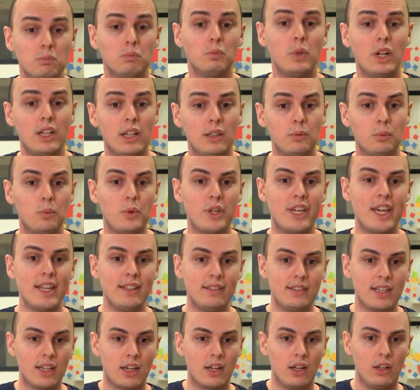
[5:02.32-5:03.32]
Well, we
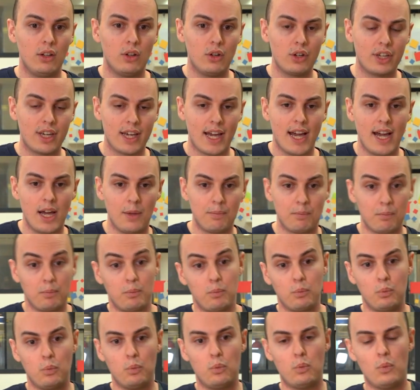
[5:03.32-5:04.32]
can take a look at
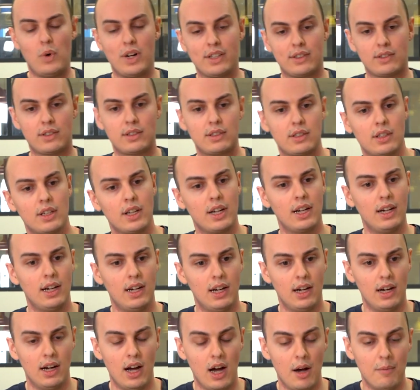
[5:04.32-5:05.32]
what's
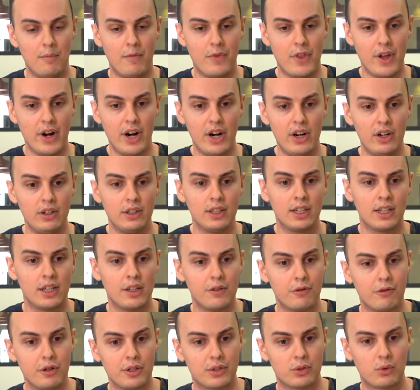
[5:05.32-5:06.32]
uh, up there.
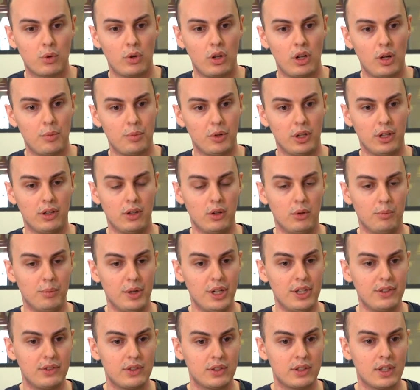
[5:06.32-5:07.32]
If we scroll up a little
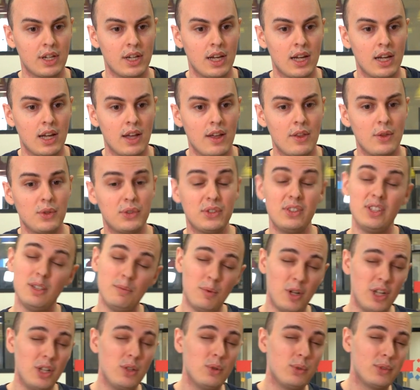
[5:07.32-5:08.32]
bit, the
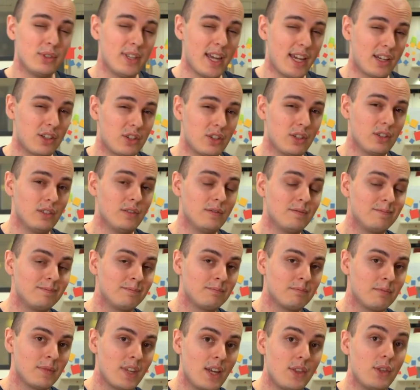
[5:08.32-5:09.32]
CPU section.
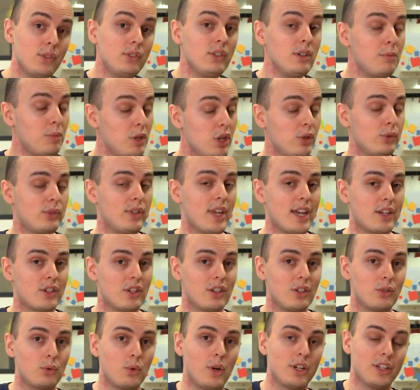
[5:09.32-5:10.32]
The CPU
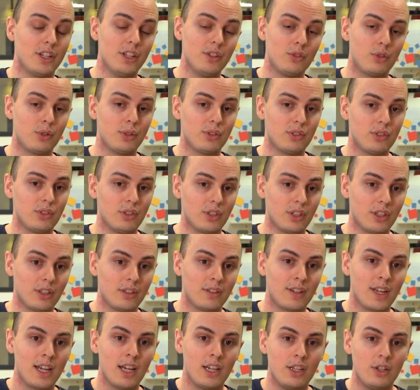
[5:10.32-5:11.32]
section is quite interesting.
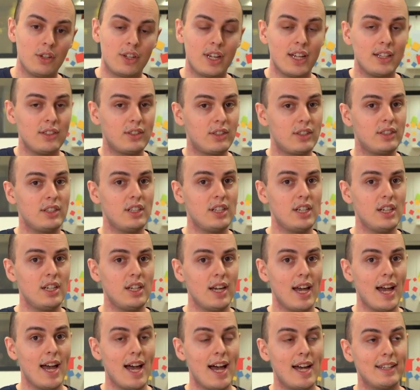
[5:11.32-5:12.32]
You can
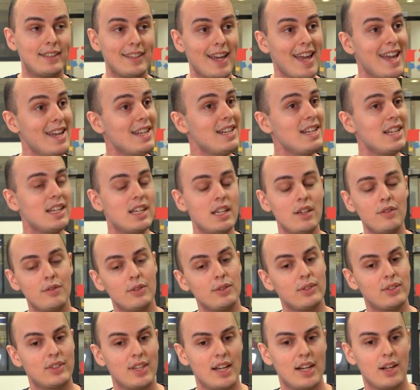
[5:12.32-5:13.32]
see at any
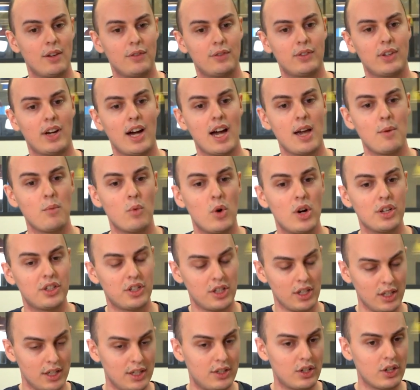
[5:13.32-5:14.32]
given set of time
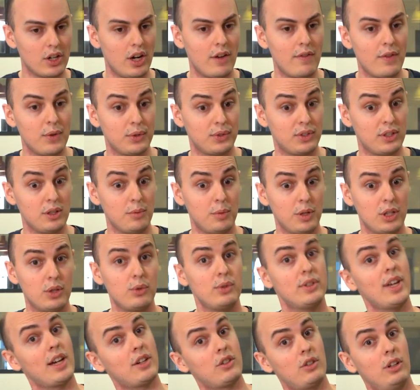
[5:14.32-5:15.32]
what each of the
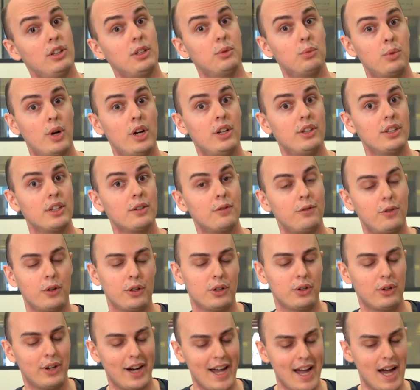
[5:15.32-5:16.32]
CPUs is actually running
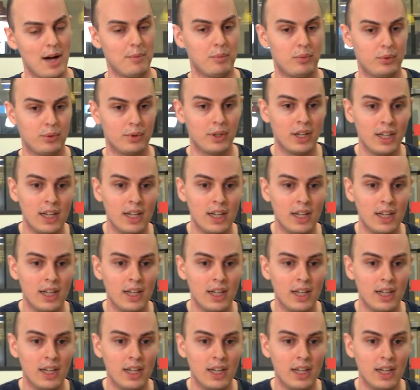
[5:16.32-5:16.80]
for your app